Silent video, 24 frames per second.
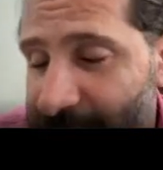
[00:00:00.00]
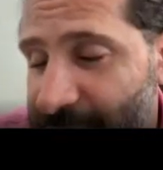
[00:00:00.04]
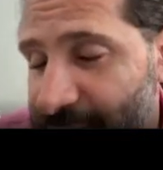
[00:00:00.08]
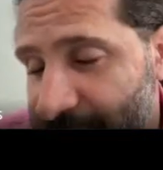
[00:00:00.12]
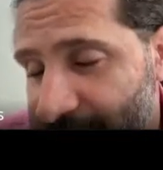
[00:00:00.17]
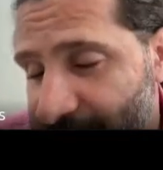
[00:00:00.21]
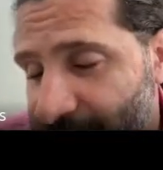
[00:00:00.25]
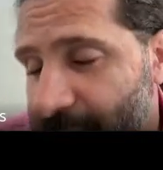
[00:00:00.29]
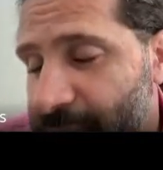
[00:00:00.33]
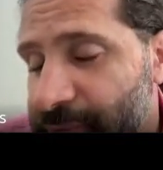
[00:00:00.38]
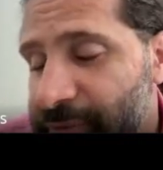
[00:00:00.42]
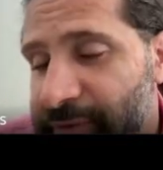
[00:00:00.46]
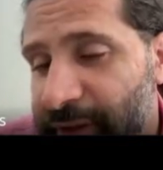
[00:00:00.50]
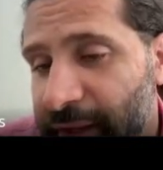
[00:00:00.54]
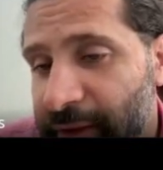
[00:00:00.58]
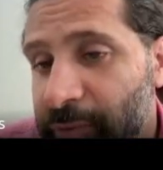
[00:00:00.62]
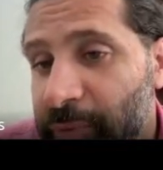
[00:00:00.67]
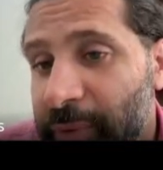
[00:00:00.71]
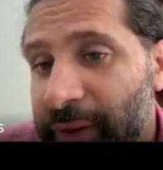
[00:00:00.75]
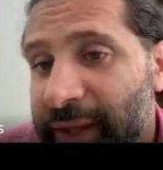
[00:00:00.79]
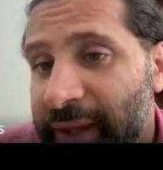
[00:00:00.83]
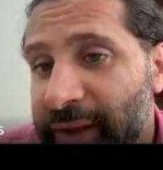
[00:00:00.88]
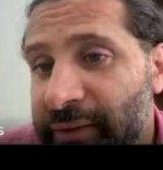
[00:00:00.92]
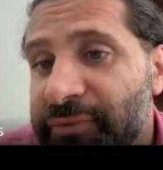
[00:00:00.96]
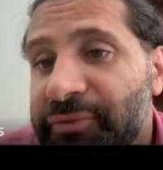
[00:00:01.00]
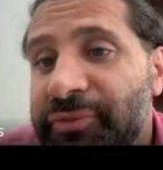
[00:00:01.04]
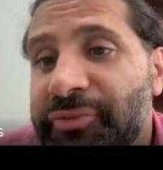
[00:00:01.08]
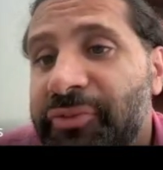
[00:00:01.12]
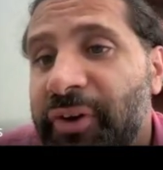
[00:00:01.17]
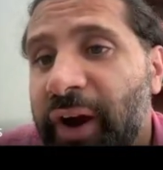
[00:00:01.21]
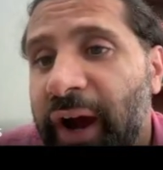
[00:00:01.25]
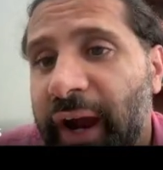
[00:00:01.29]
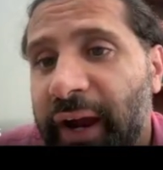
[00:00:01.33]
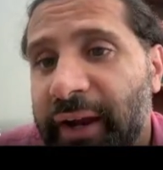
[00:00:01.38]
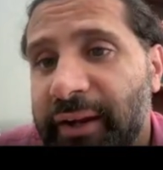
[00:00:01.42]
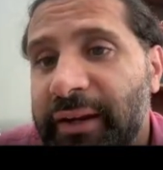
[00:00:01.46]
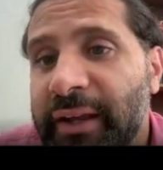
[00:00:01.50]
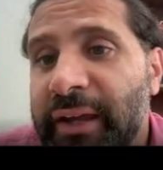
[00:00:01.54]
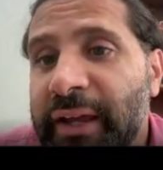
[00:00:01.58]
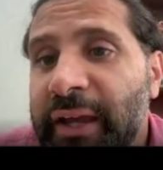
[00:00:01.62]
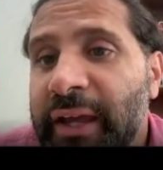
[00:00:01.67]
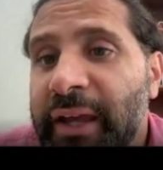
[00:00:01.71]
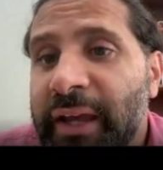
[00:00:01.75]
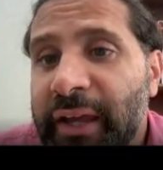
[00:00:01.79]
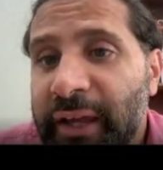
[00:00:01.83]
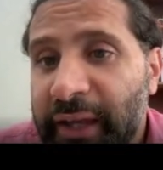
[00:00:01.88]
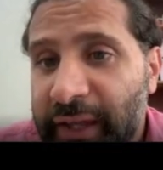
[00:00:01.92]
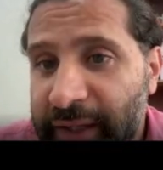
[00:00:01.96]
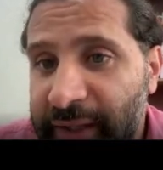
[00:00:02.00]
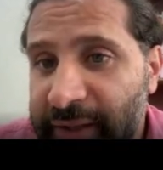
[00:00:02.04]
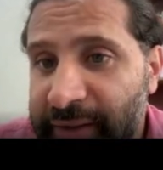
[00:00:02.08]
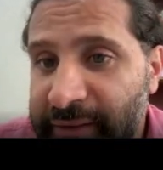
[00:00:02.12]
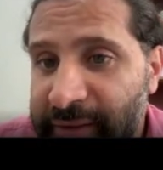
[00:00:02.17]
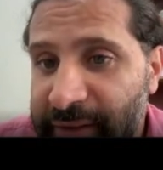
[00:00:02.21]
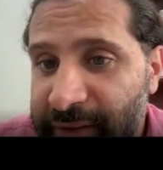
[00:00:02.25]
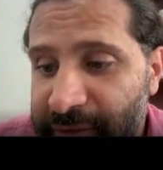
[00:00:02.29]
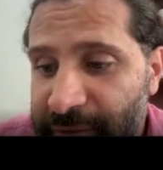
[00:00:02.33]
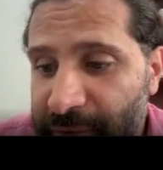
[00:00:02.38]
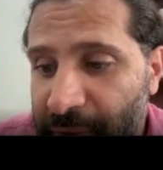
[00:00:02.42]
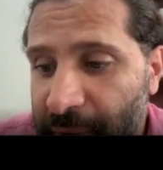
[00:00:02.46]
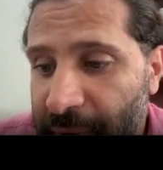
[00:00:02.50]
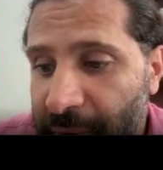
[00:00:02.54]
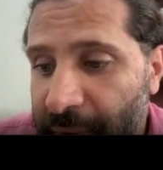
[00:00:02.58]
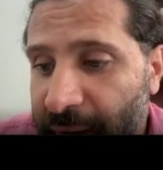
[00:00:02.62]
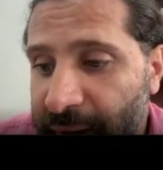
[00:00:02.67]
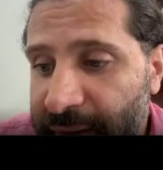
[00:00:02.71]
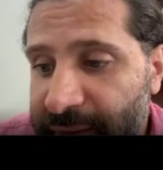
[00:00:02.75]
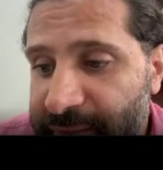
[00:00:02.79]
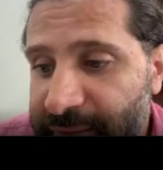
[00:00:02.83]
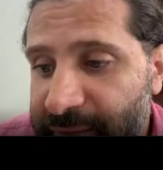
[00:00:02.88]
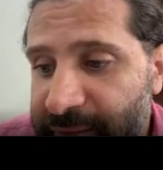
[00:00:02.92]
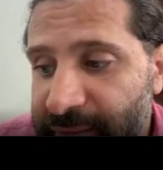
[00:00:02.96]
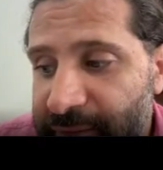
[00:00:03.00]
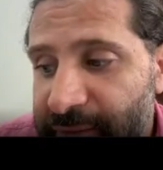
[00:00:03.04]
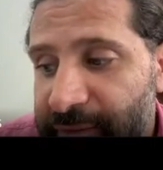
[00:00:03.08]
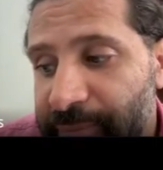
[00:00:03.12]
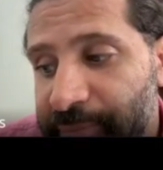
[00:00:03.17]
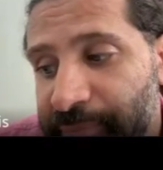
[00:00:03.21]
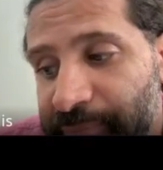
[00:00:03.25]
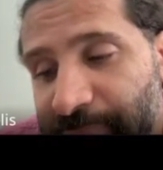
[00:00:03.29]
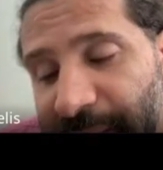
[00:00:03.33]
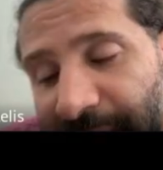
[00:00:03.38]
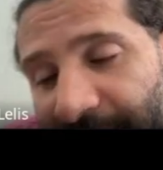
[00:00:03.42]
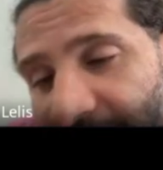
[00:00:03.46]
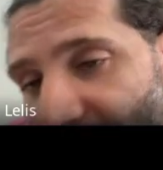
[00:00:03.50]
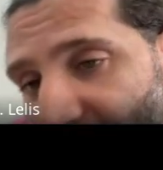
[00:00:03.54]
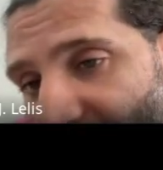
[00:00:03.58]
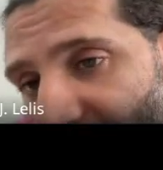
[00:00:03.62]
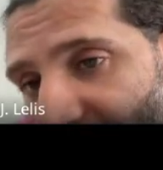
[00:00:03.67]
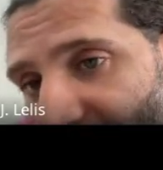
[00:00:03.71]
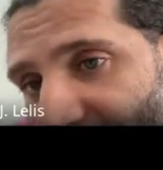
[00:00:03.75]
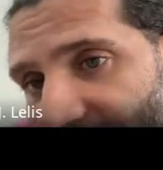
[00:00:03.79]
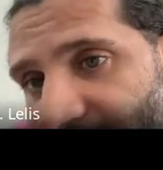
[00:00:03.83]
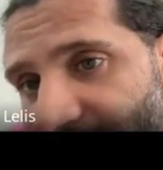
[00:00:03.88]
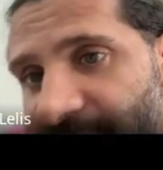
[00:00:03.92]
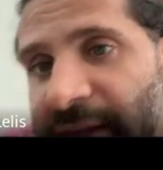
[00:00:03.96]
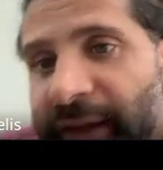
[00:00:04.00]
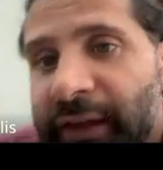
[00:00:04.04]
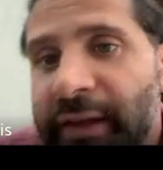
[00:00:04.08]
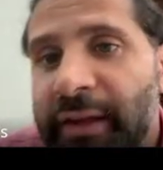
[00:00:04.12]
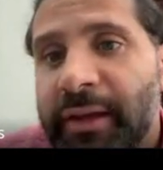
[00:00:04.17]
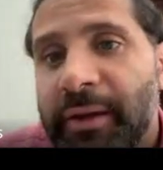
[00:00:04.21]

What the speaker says: minerals that we can find in these horizons because